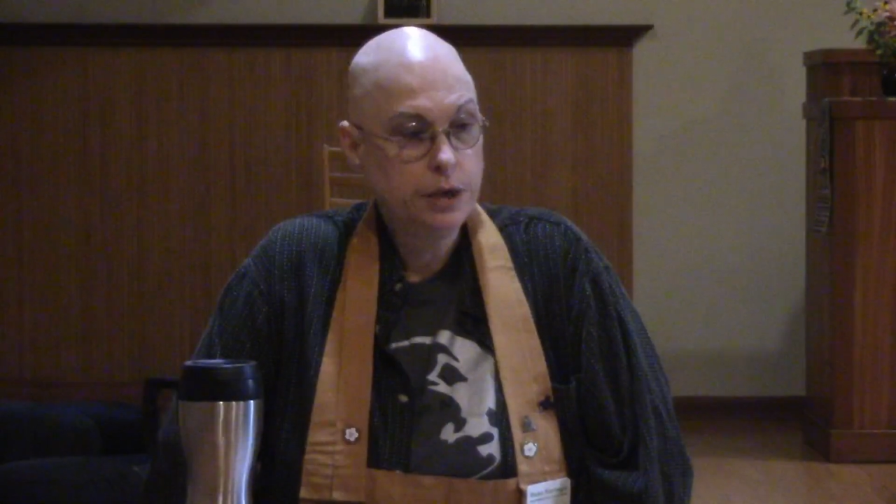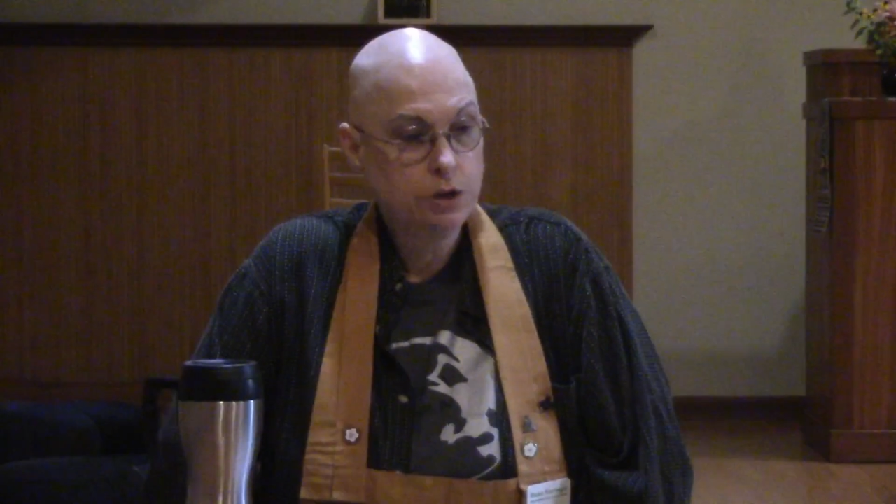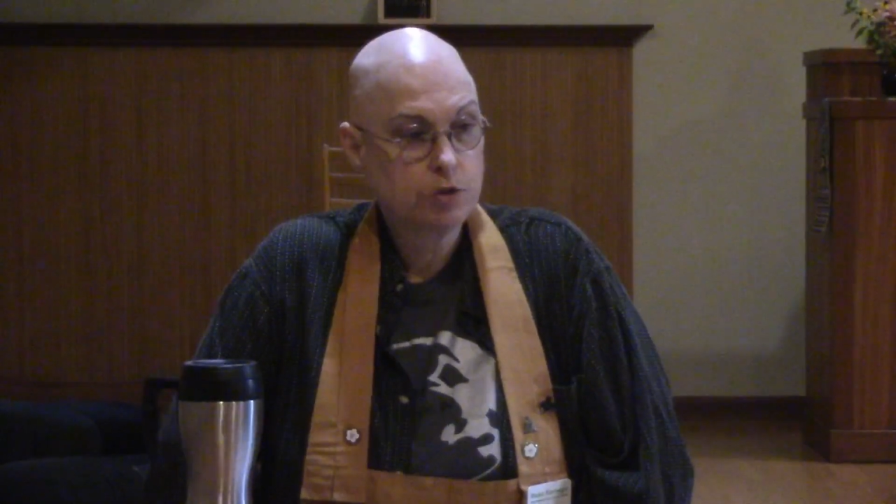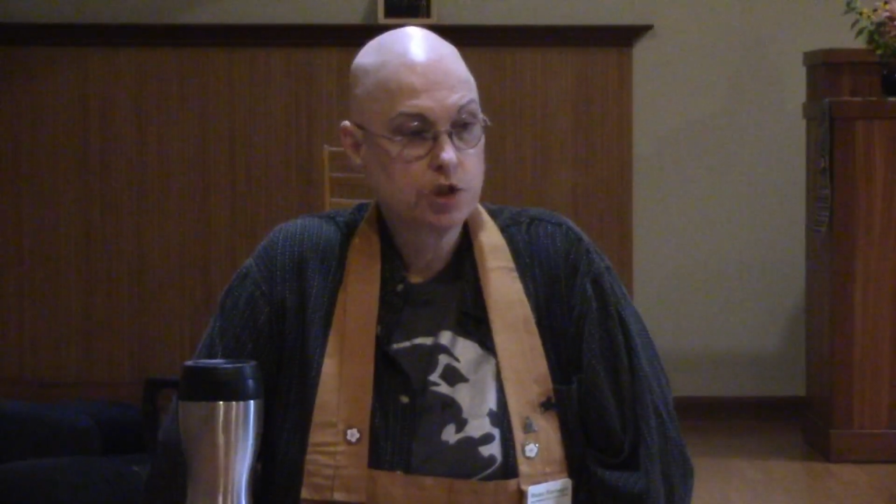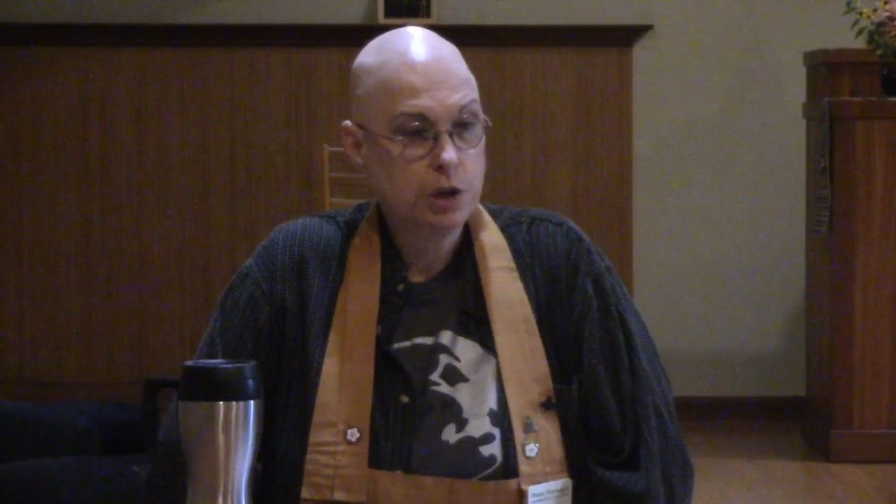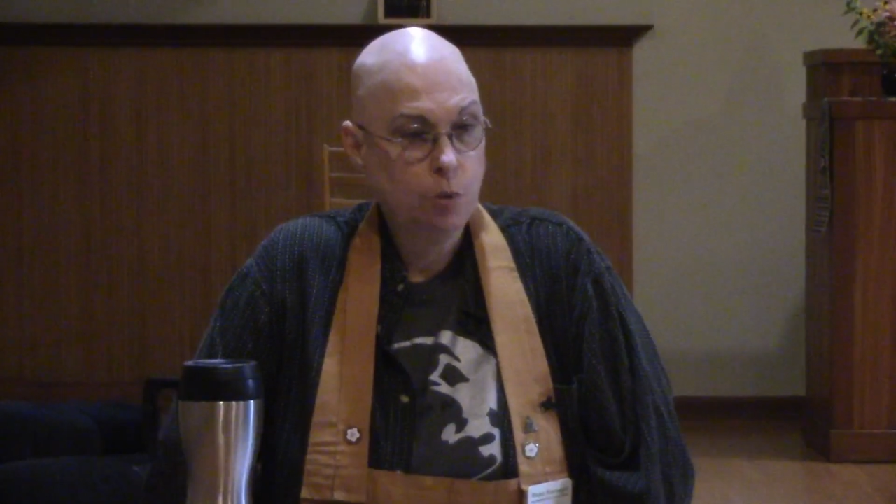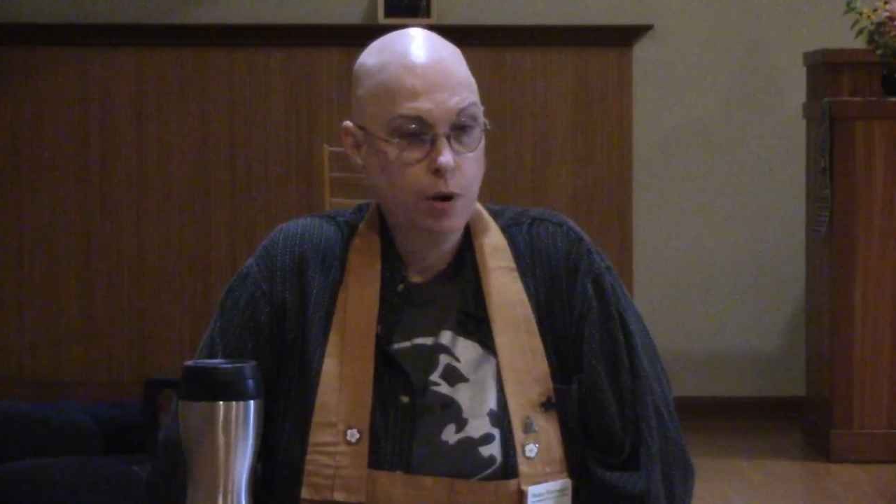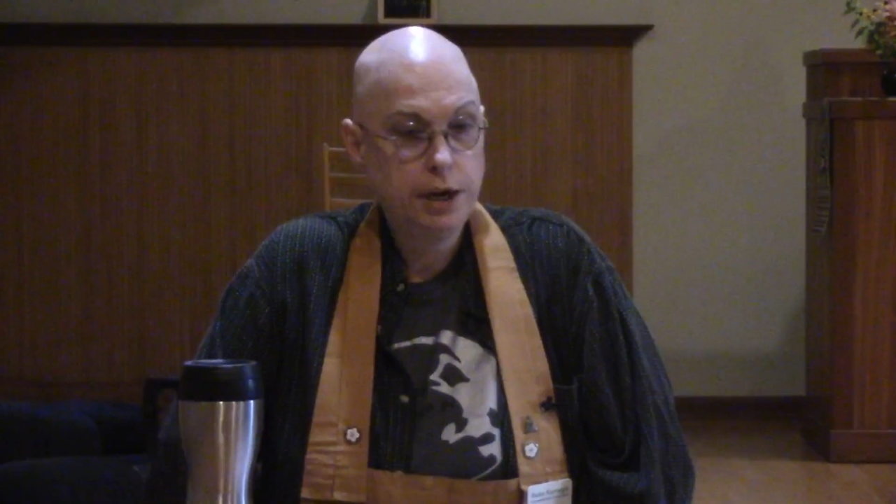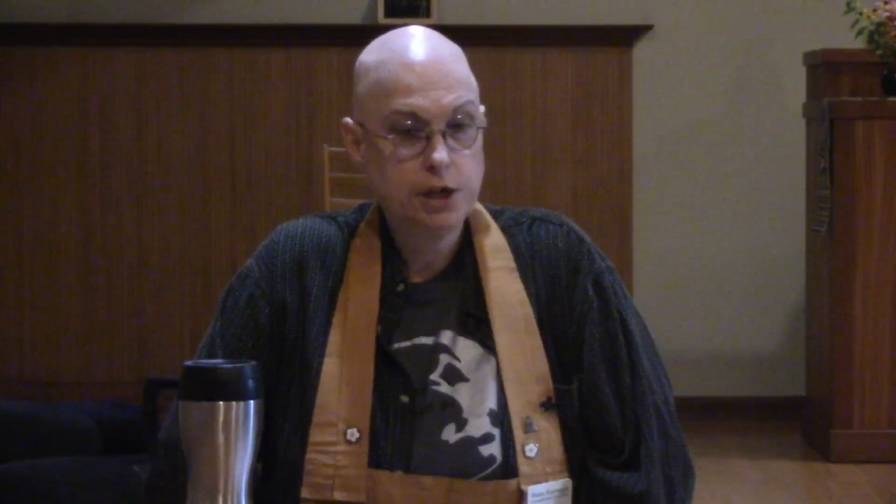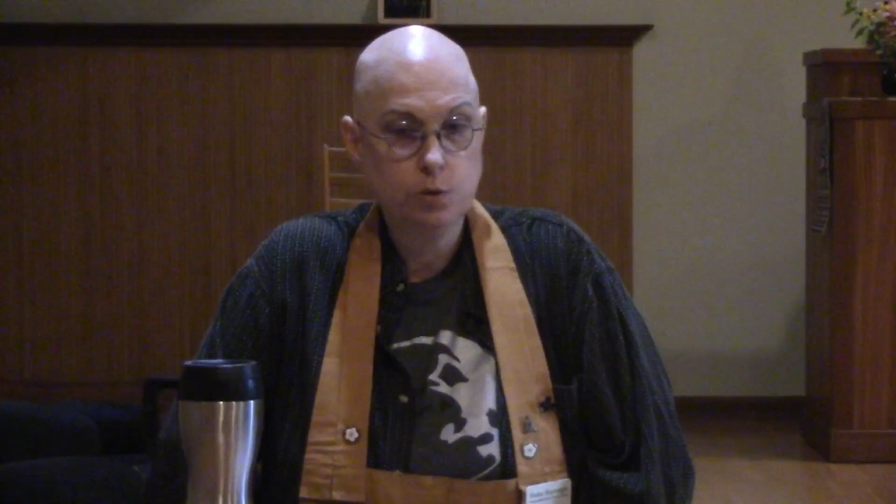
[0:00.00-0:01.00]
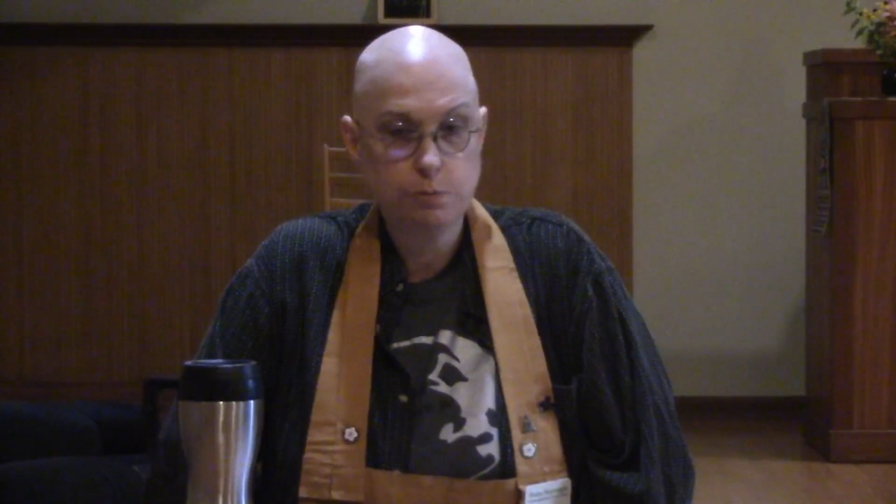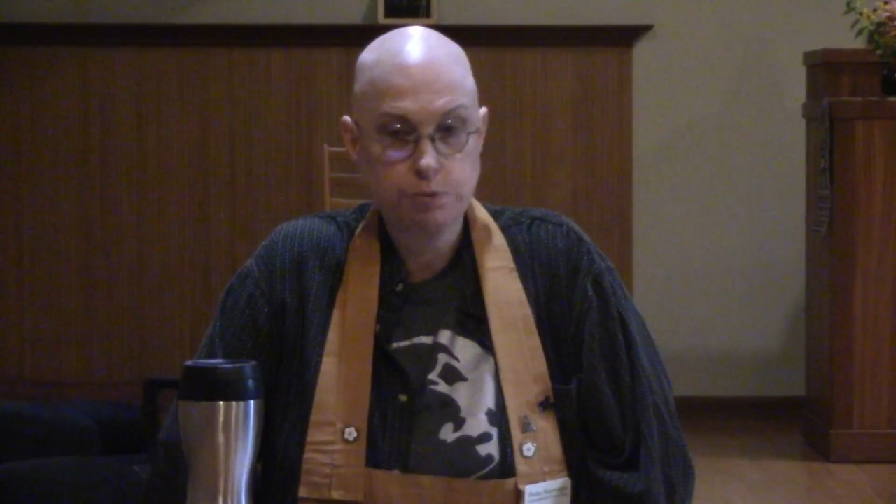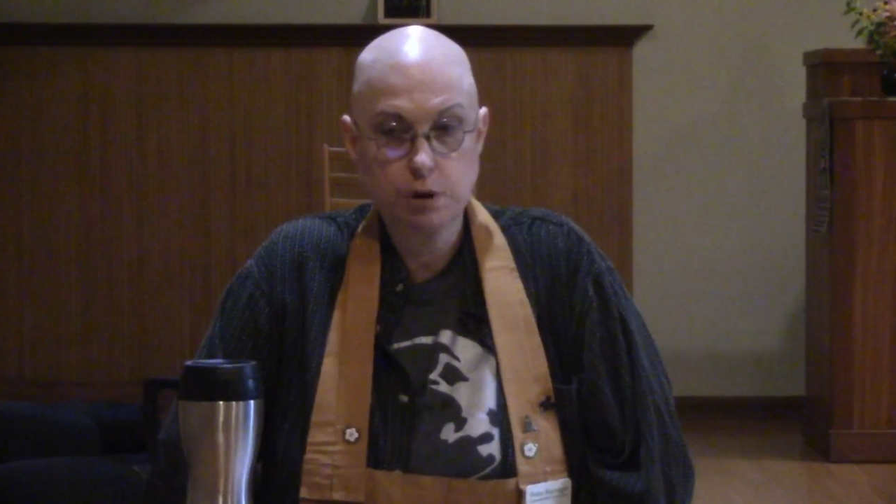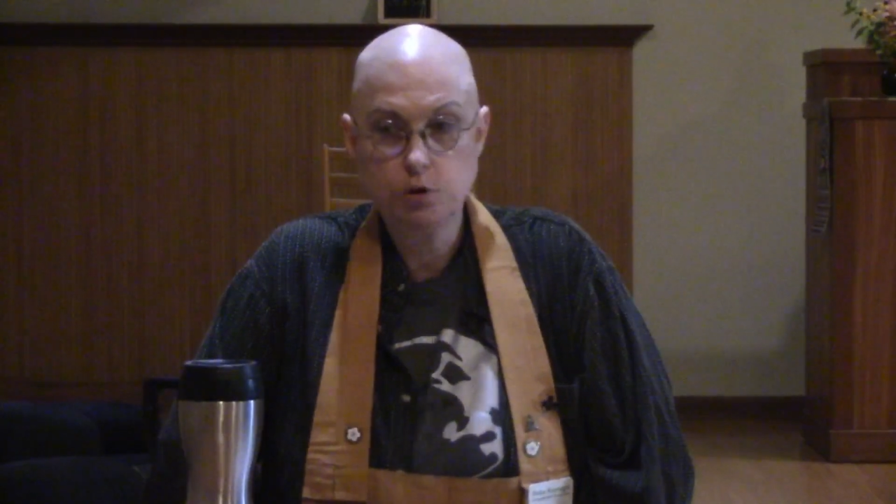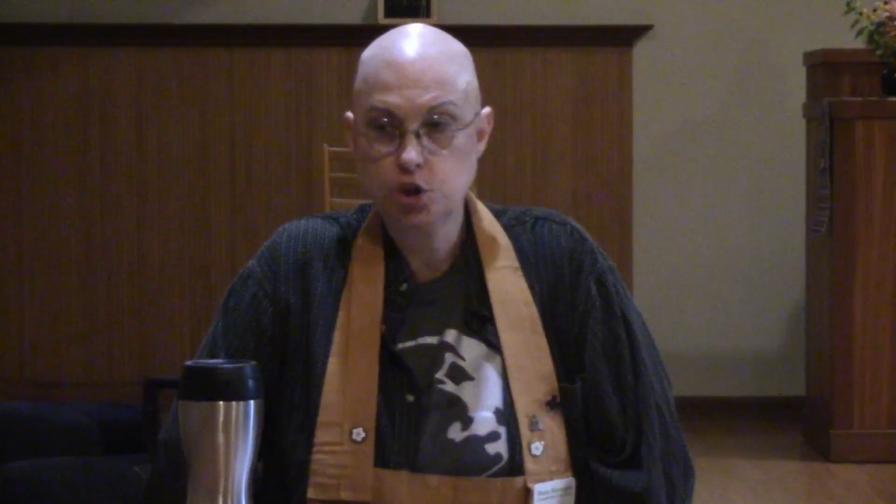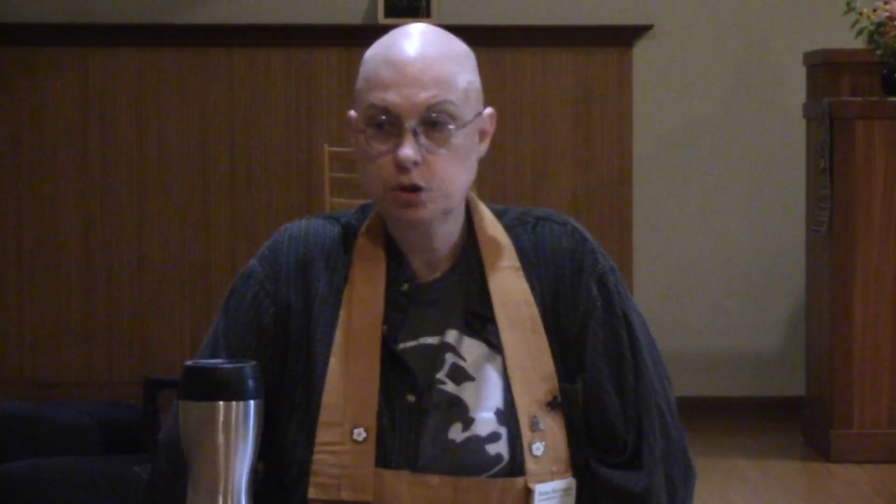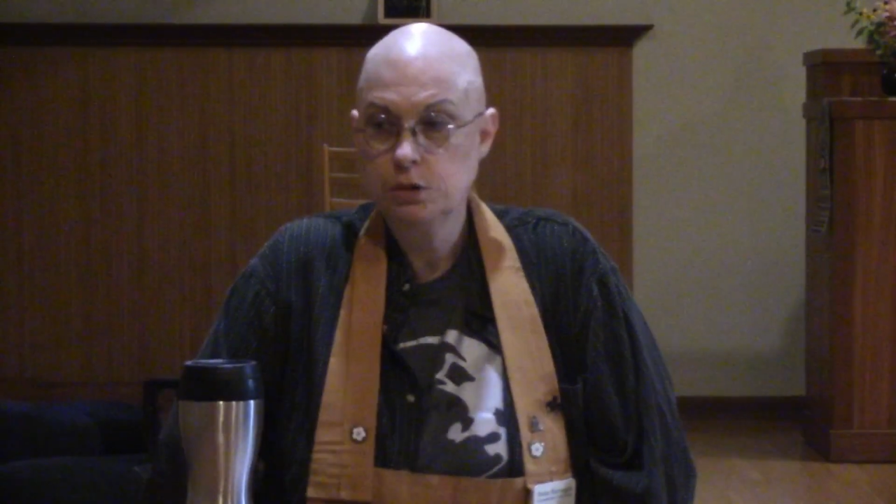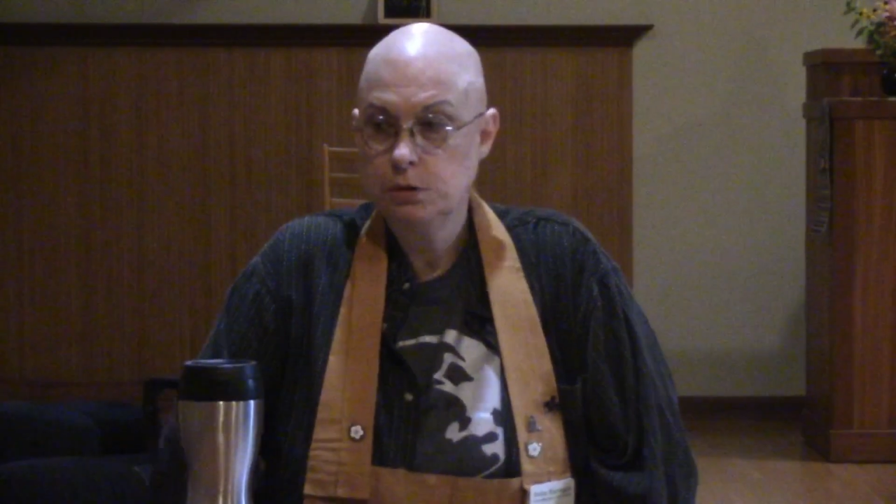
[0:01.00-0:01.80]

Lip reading: interesting way to approach